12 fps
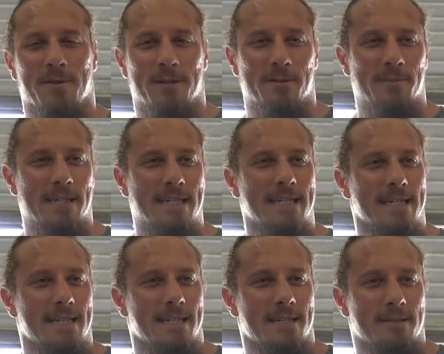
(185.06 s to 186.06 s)
for a little bit,
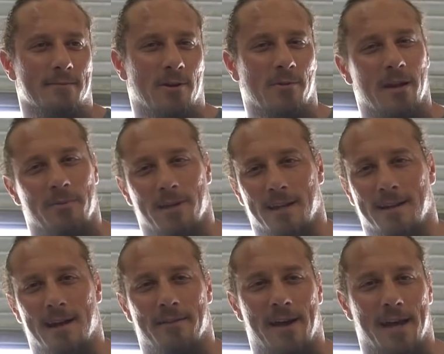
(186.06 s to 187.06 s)
the more weight we can
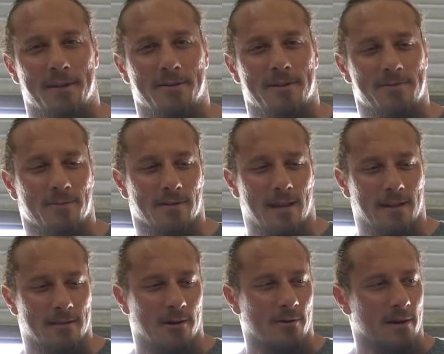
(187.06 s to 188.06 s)
kind of handle as we're
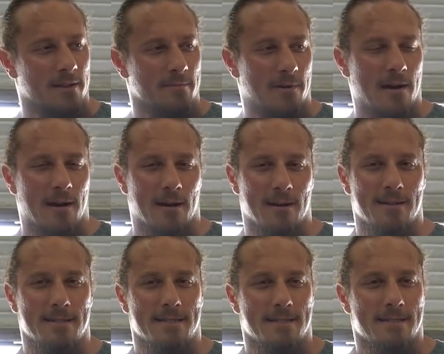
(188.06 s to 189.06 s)
lowering the bar,
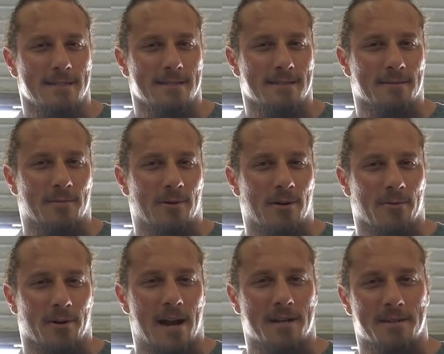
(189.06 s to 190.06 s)
the more
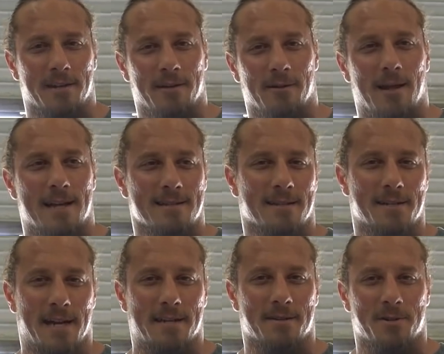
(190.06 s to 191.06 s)
we're actually utilizing the
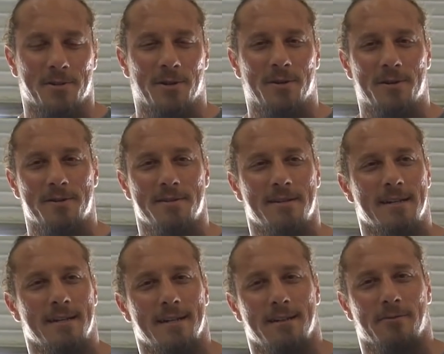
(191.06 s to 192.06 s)
chest and shoulders.
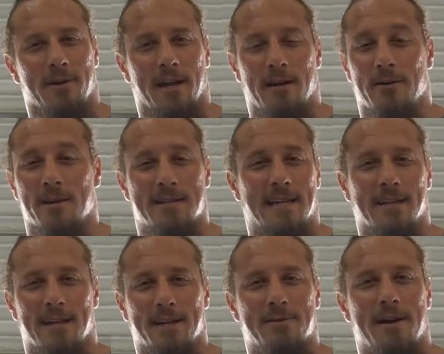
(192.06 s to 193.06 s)
We can always add
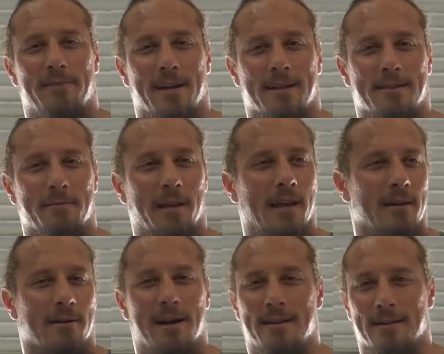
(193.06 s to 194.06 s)
the leg drive in at the
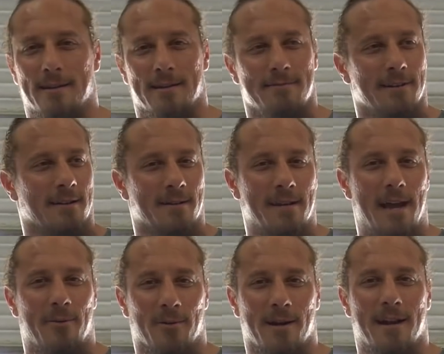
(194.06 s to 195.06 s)
meet or at the the
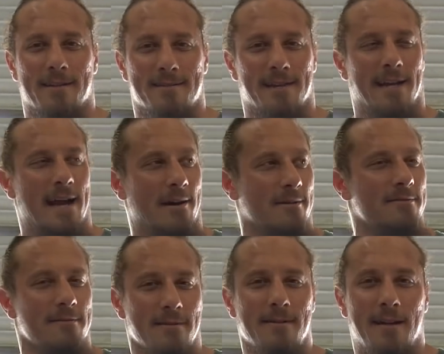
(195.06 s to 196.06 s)
day when we're kind of seeing how
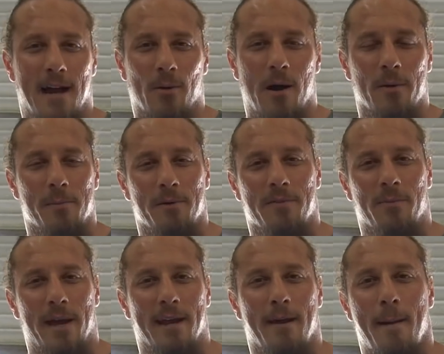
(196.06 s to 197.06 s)
well we move the
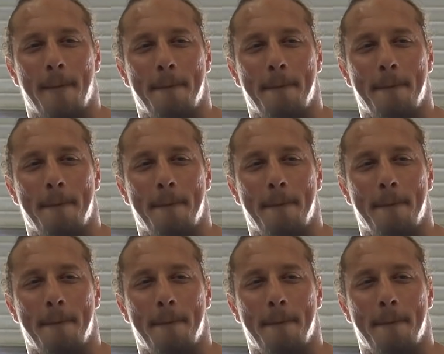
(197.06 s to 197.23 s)
weight.